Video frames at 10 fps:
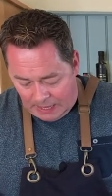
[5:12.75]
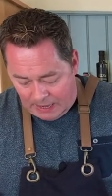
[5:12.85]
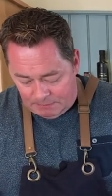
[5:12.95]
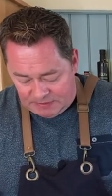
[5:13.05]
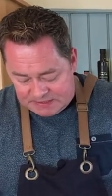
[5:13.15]
And
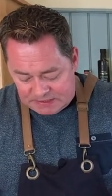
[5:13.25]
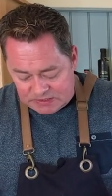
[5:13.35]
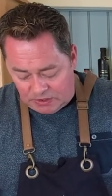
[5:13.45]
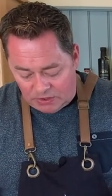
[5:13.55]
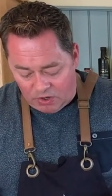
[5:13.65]
then this is
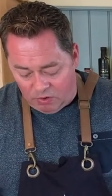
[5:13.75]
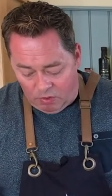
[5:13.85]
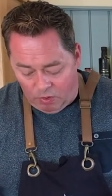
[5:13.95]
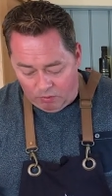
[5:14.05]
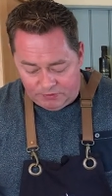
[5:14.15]
going to go
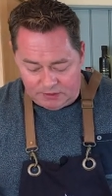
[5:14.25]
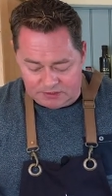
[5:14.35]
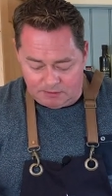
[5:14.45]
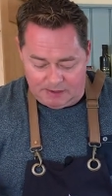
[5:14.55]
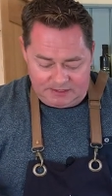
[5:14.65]
over your
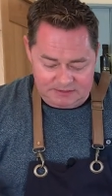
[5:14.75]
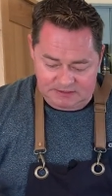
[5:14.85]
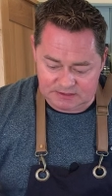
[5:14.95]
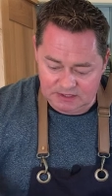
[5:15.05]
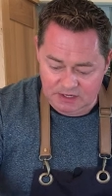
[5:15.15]

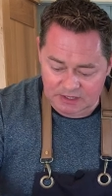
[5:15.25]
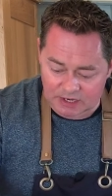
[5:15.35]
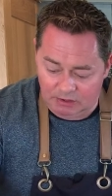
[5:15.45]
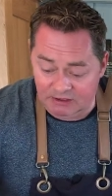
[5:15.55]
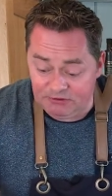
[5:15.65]
tomatoes.
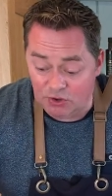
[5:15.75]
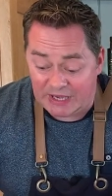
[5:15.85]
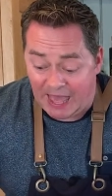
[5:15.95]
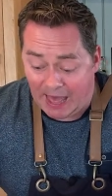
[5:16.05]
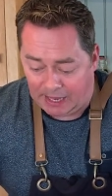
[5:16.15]
Now, if you
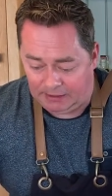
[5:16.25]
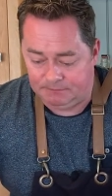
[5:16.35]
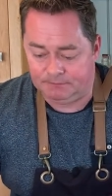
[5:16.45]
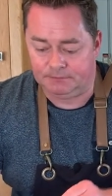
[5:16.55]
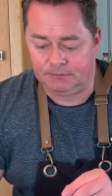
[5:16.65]
can,
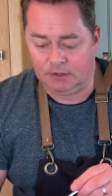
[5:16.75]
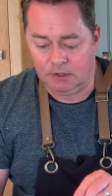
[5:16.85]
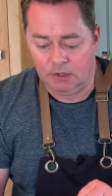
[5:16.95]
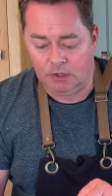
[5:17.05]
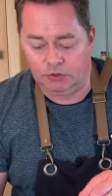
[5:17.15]

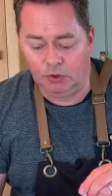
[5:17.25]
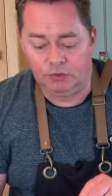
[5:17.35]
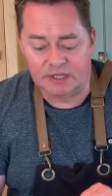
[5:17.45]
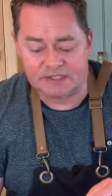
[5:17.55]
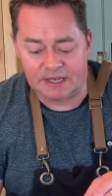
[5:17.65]
do
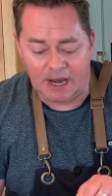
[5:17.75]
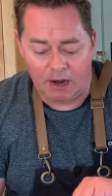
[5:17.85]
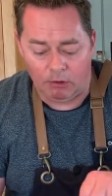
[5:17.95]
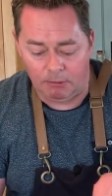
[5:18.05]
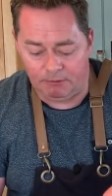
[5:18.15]
this an
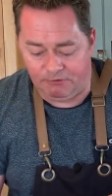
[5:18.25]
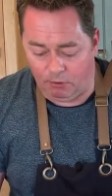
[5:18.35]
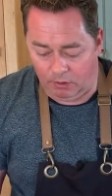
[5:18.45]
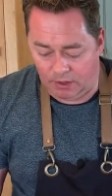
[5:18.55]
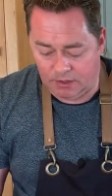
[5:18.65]
hour
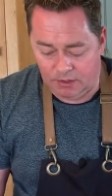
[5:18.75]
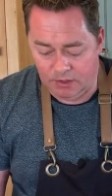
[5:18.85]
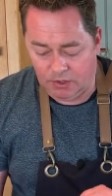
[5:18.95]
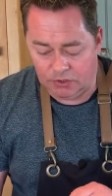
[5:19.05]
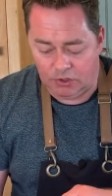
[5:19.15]
before
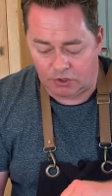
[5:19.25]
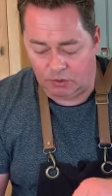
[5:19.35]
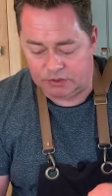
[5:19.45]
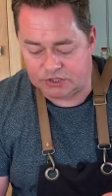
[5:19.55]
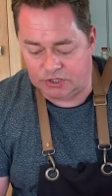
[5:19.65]
you're
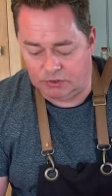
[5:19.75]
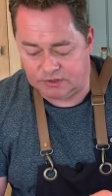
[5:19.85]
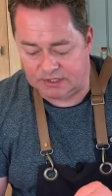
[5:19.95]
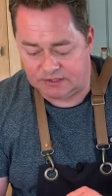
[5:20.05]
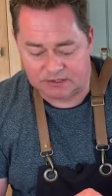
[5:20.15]
going to
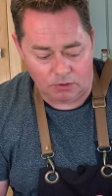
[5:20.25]
use this.